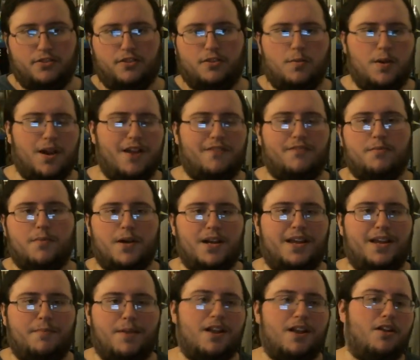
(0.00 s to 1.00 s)
So whatever
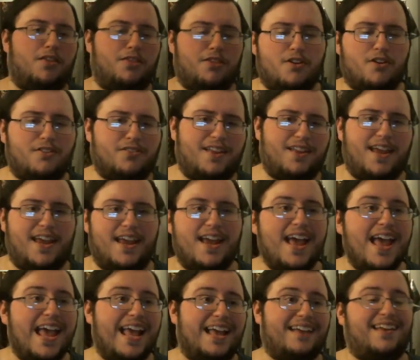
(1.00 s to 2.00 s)
money it made on Thursday
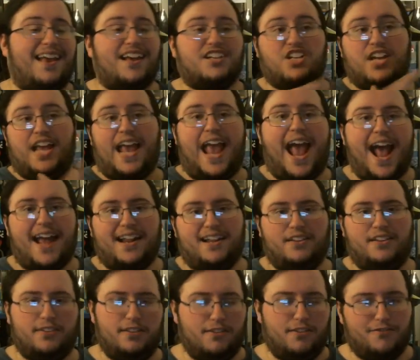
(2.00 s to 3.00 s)
is actually
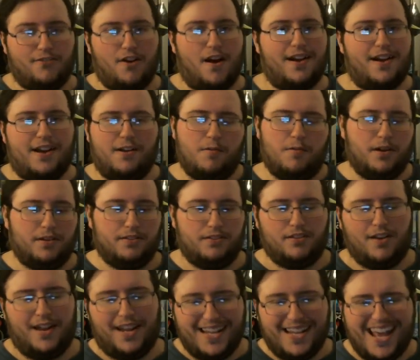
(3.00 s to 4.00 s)
added to the Friday one.
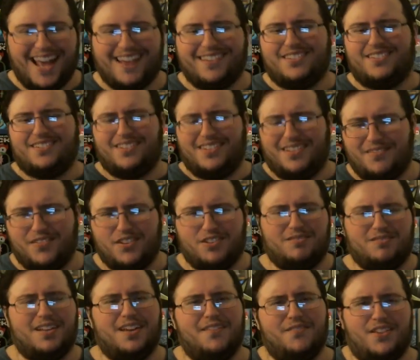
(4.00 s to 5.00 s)
So I guess if
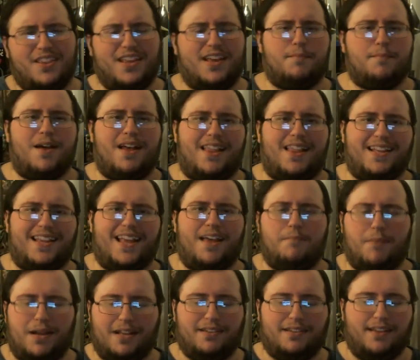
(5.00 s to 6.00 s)
you think about it like that,
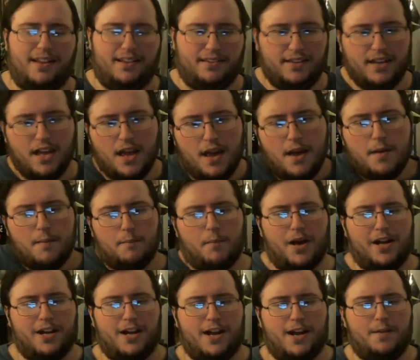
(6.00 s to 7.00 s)
it makes sense.
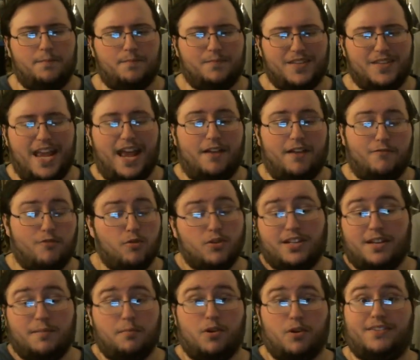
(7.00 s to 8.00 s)
But yeah,
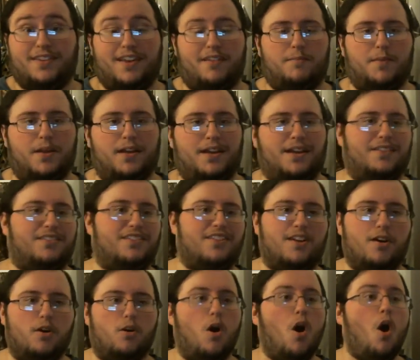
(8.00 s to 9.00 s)
$14.7 million is
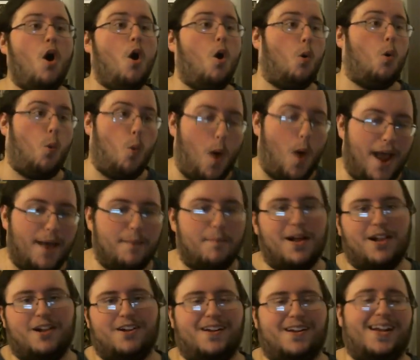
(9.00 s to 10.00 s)
still way
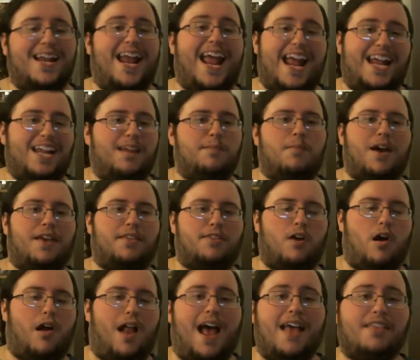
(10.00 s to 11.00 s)
better than anybody
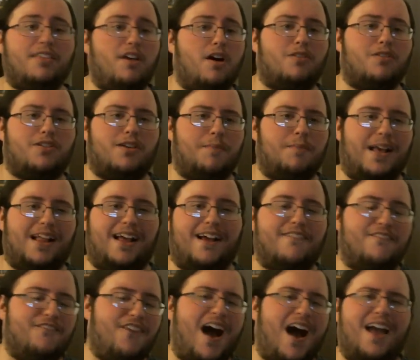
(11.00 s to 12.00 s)
thought. I thought it was going to make
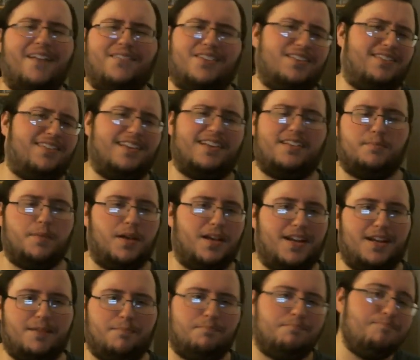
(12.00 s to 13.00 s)
like $5 to $6
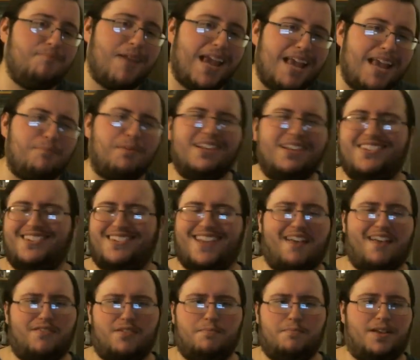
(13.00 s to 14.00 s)
million, maybe
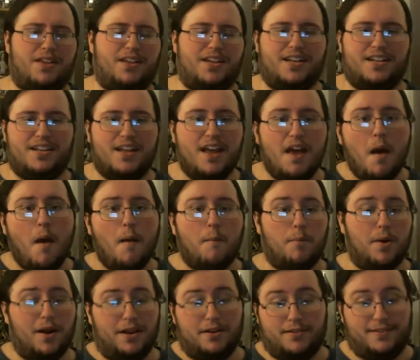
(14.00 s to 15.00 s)
$7 million.
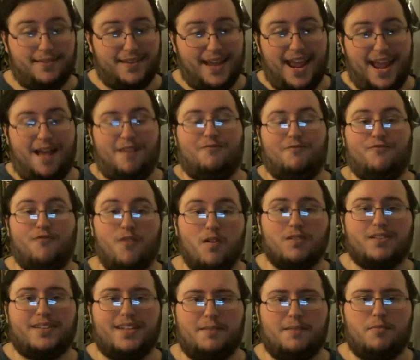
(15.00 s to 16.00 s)
But damn,
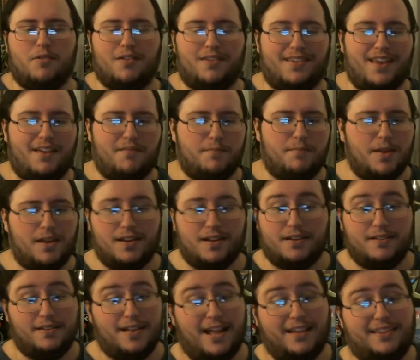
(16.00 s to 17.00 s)
14.7
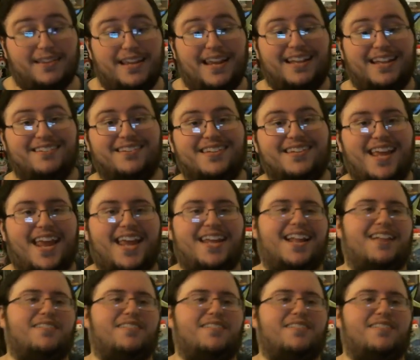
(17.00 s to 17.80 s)
million? That's insane.